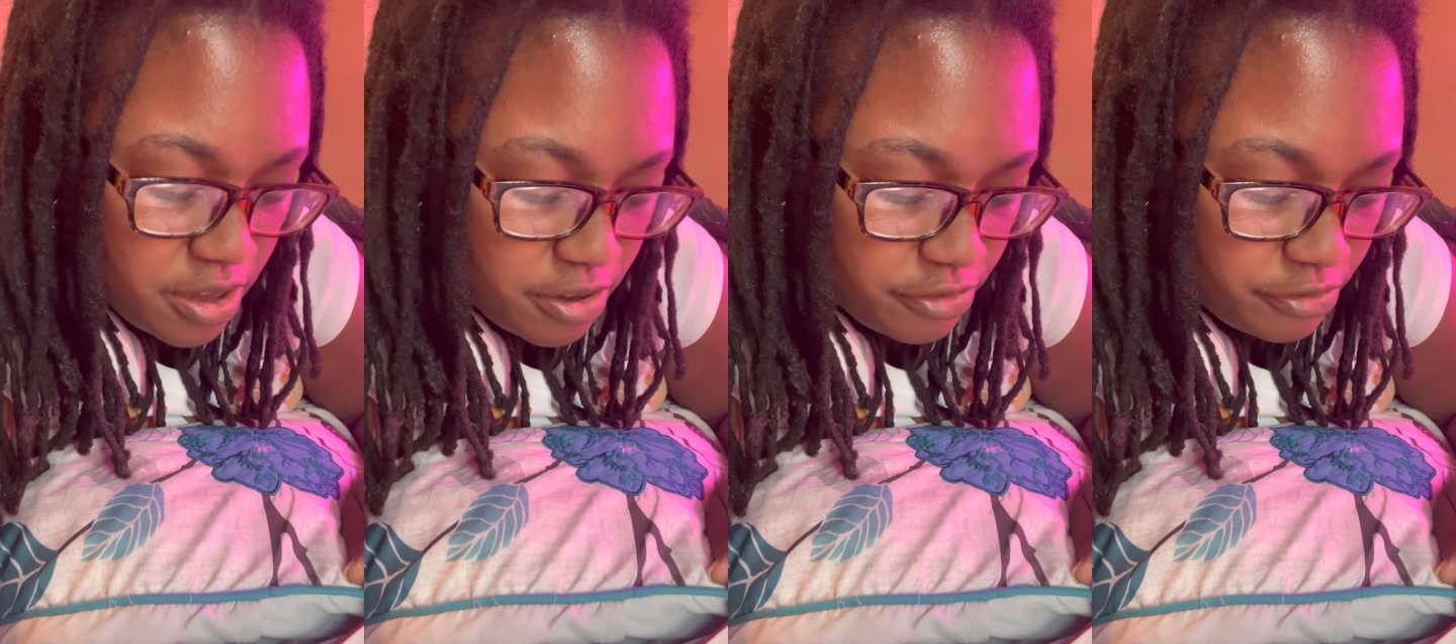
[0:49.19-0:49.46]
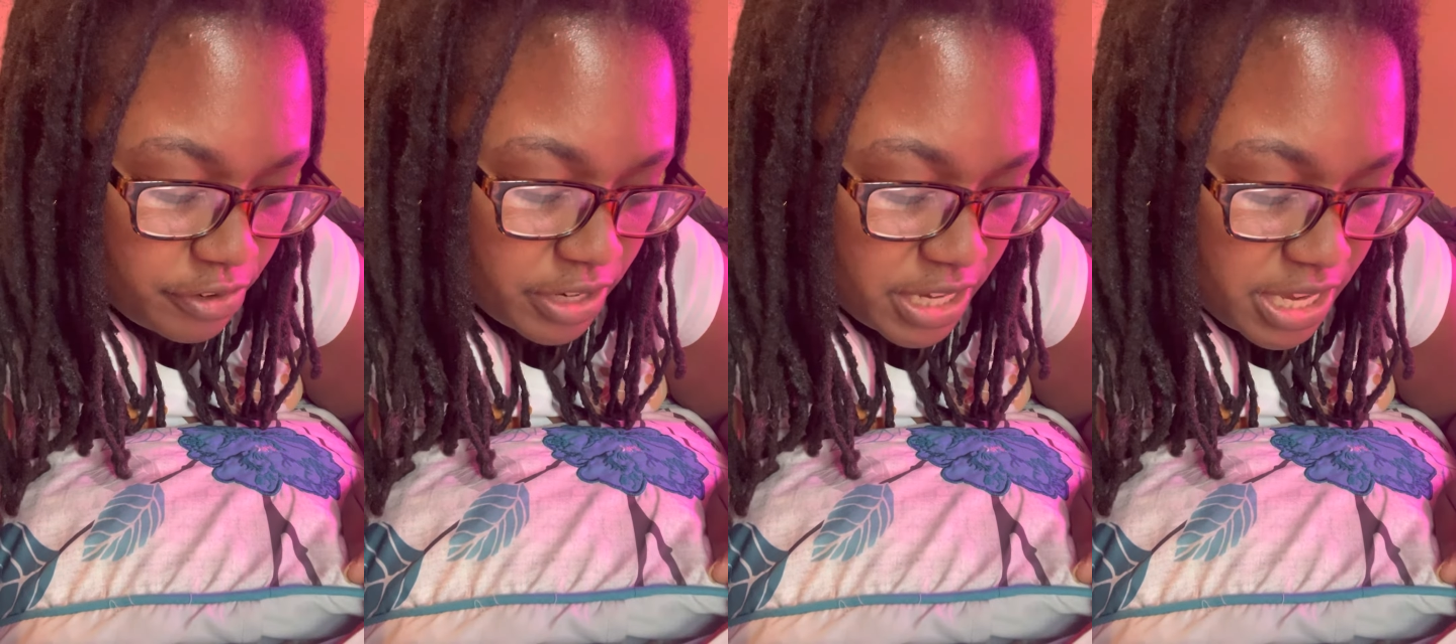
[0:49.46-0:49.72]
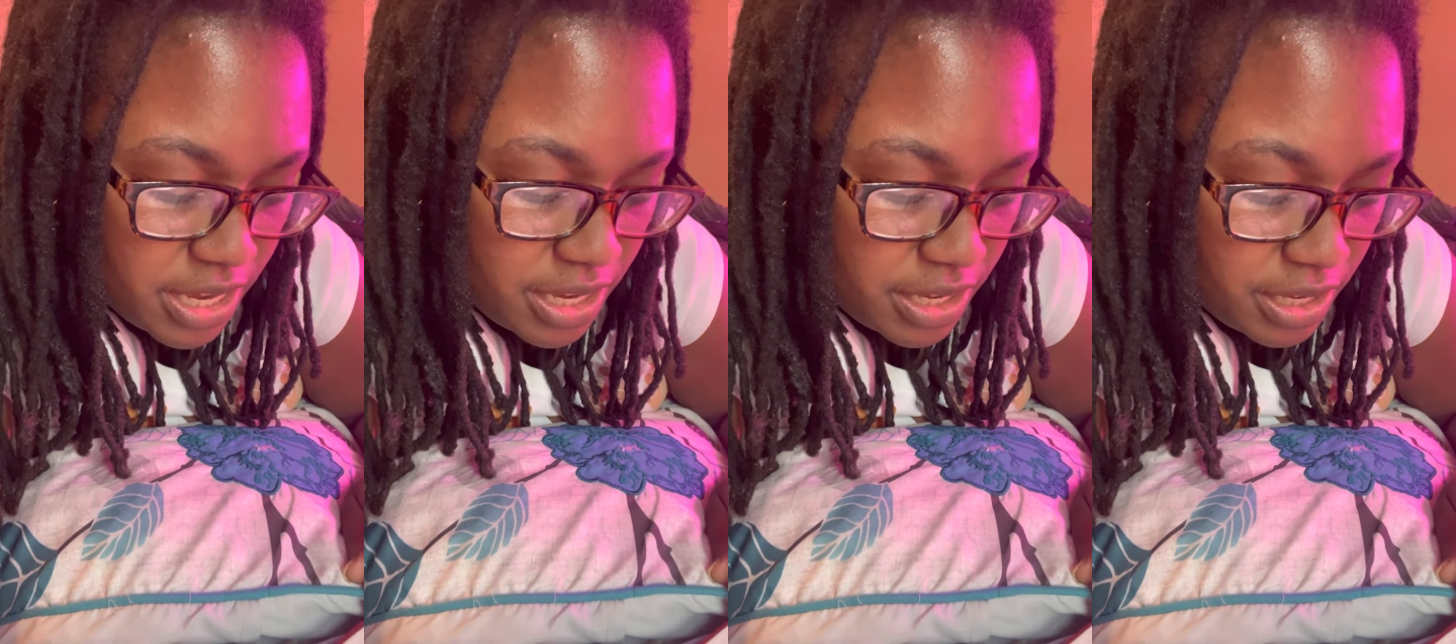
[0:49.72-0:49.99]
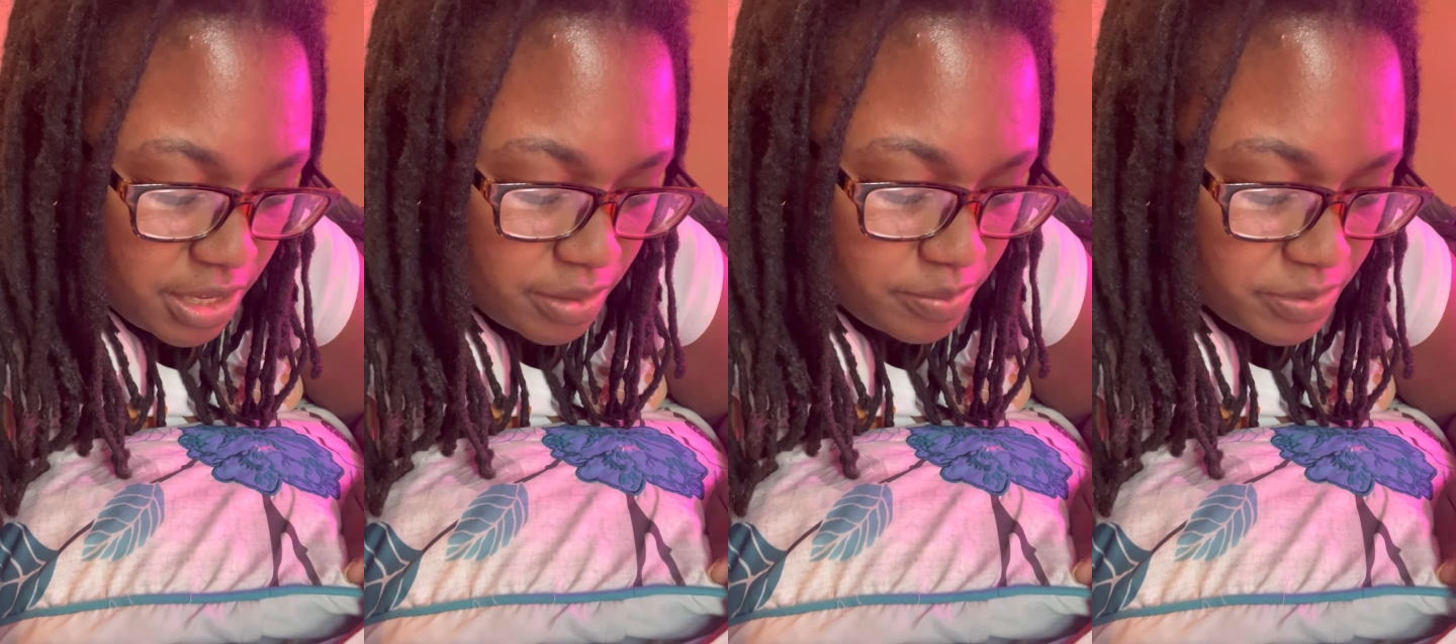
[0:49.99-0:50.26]
For he
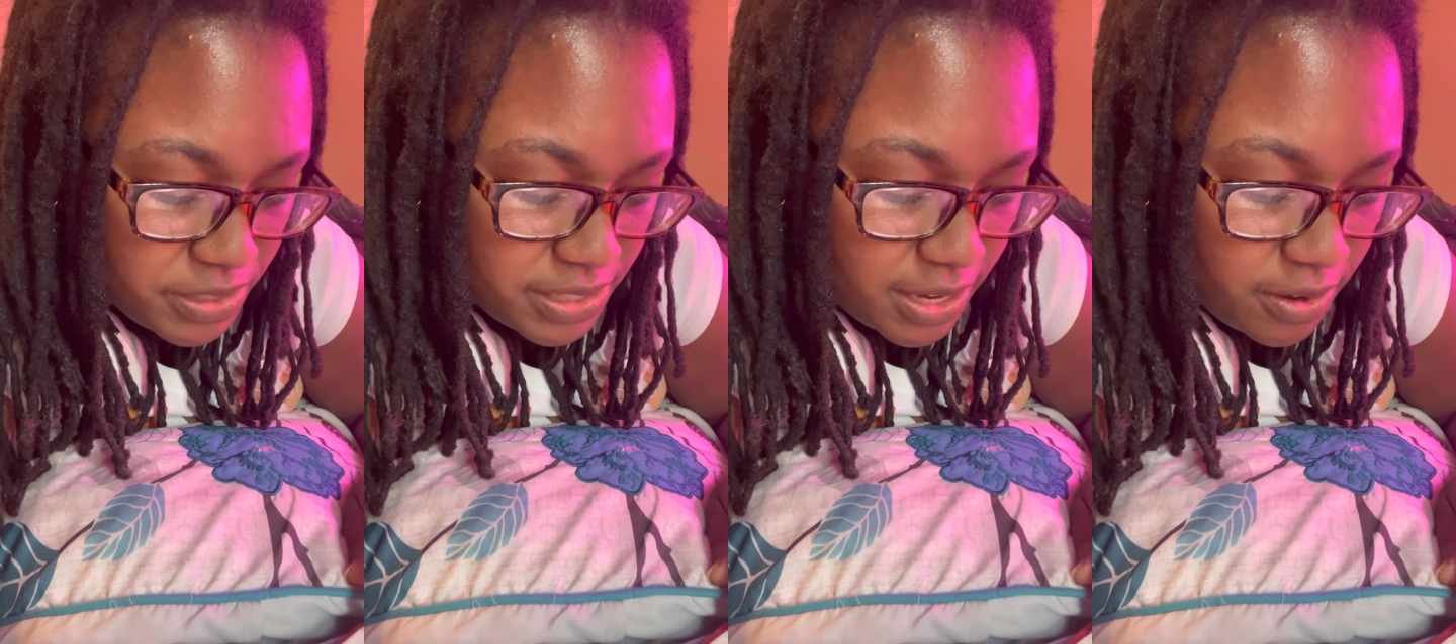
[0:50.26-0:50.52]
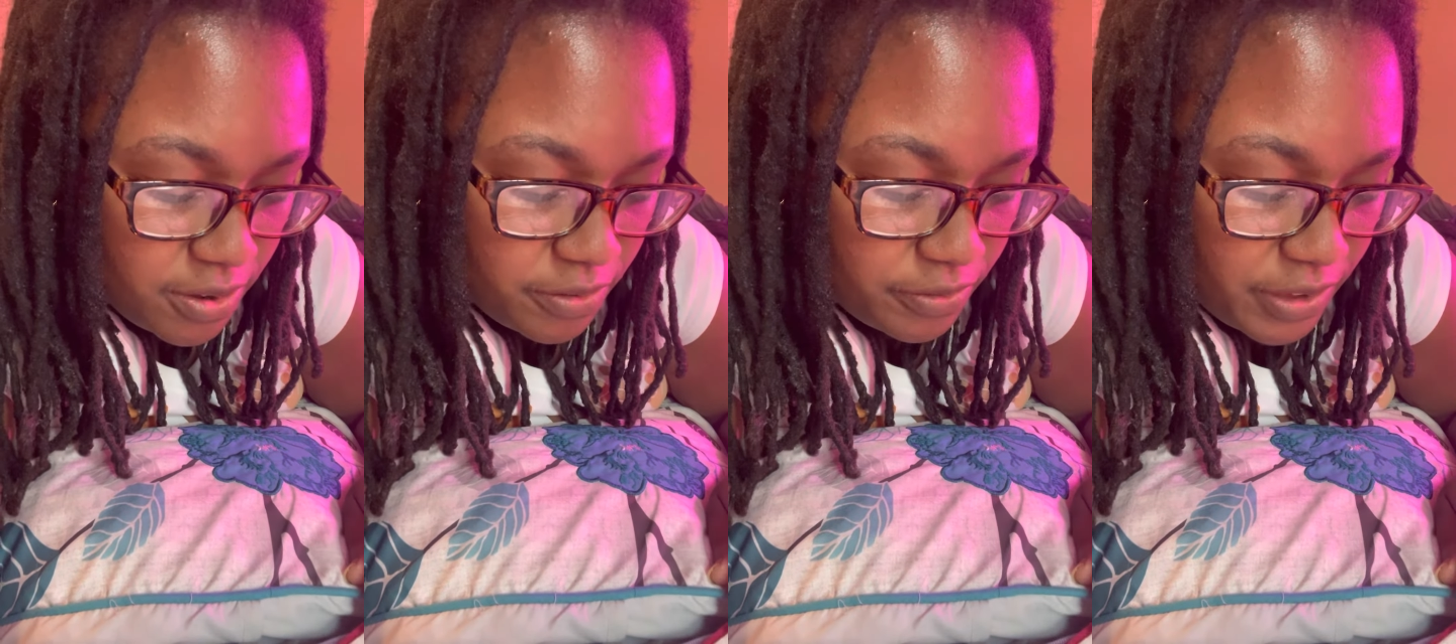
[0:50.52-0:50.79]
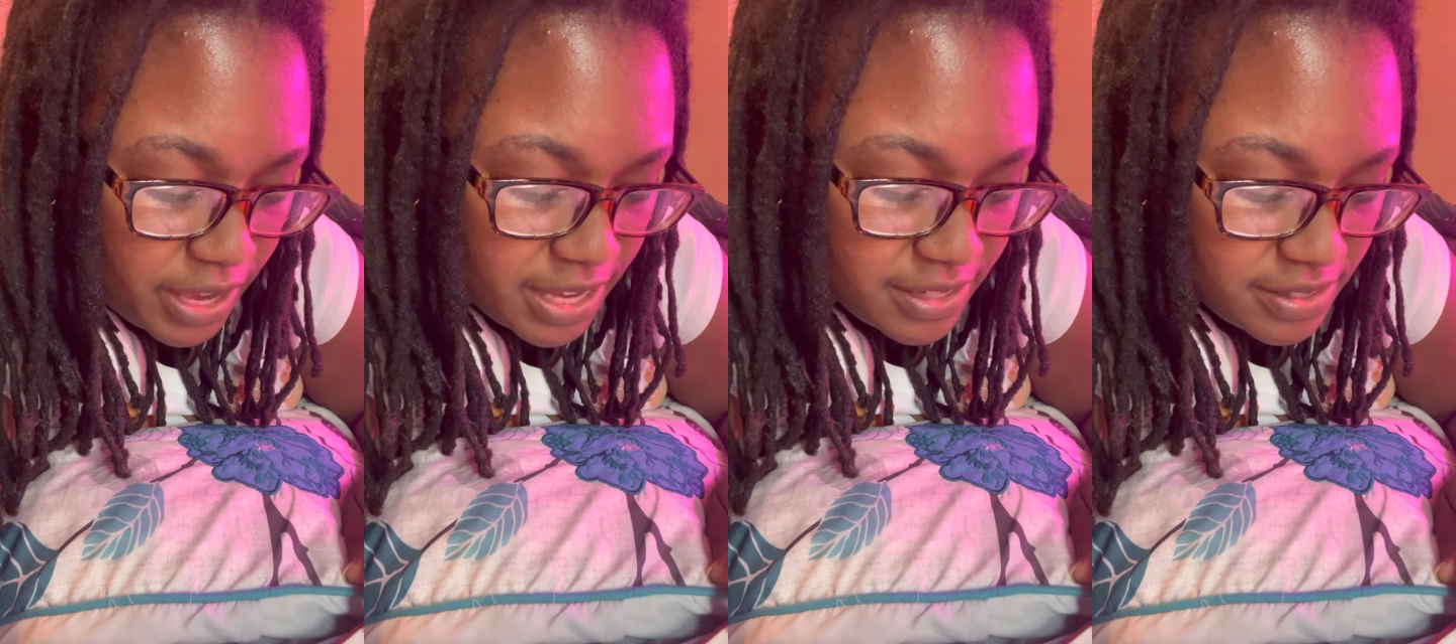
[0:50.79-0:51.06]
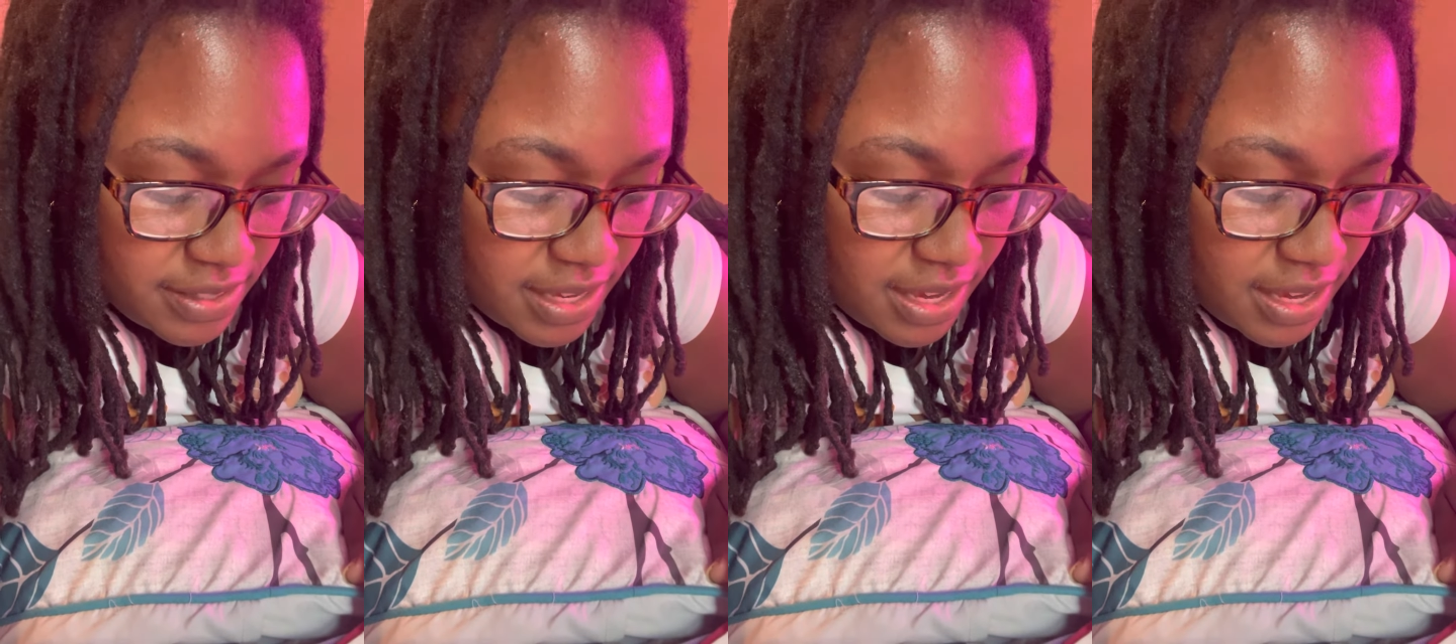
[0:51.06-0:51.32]
himself has
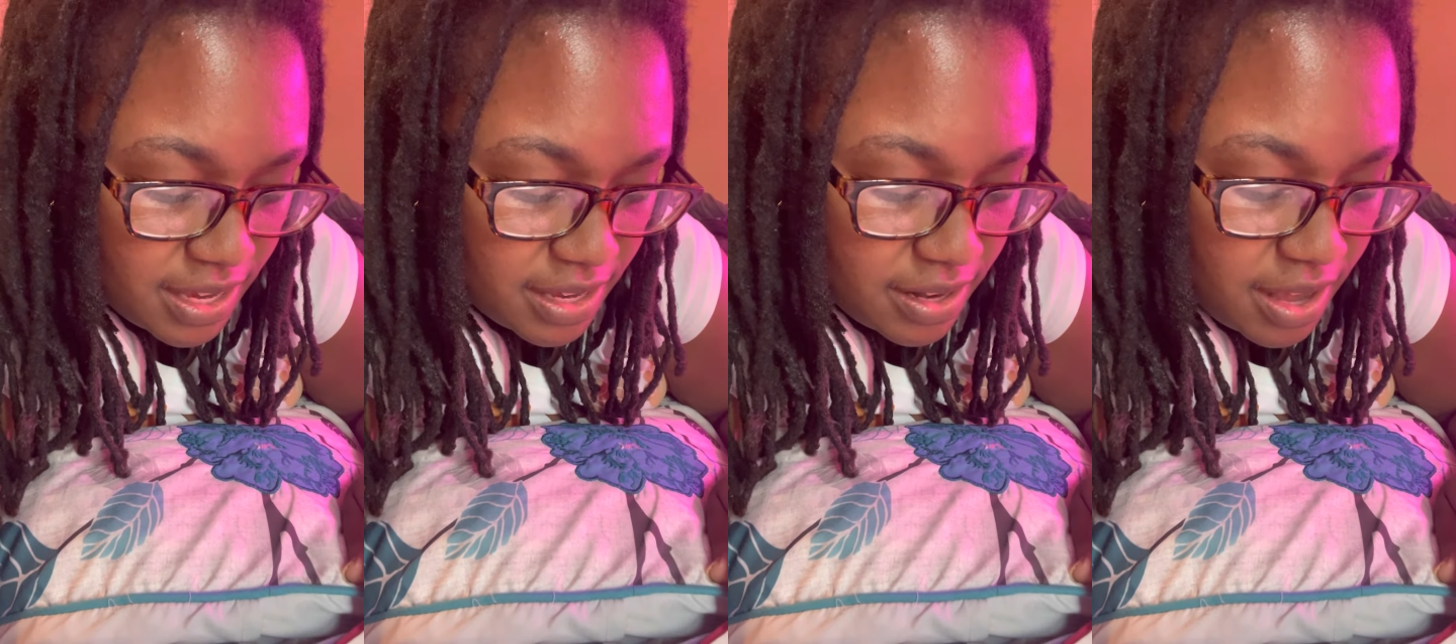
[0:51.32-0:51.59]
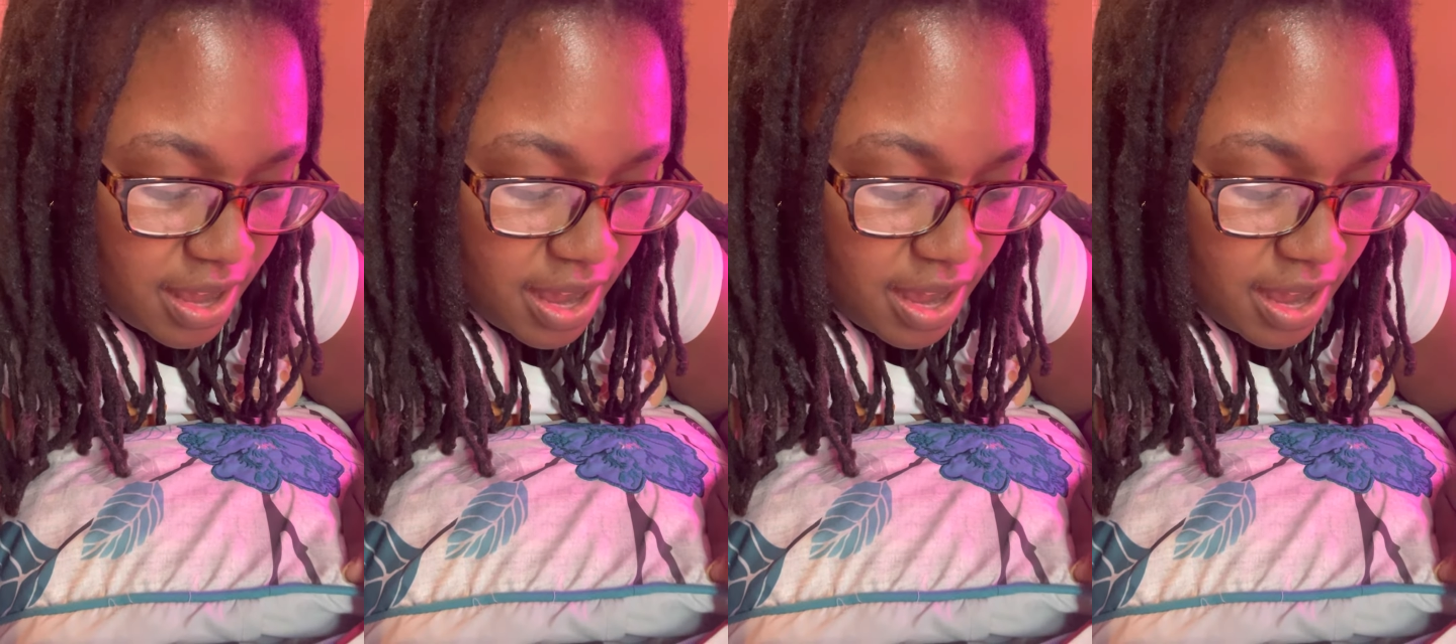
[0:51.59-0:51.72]
said,